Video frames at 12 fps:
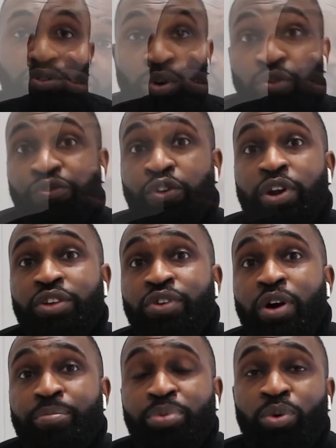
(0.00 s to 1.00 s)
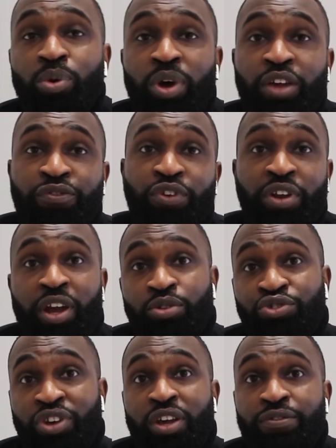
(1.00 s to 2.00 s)
So for example, if you're
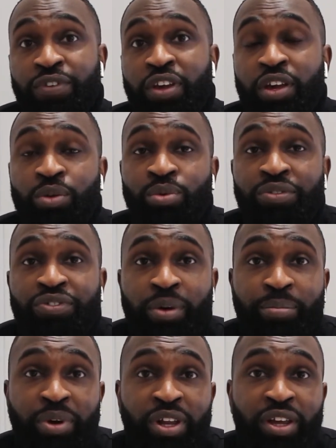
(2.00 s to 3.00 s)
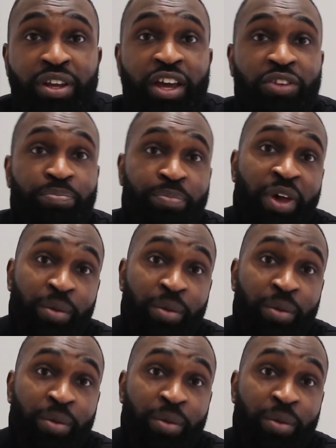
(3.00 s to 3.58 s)
now JVing with somebody that's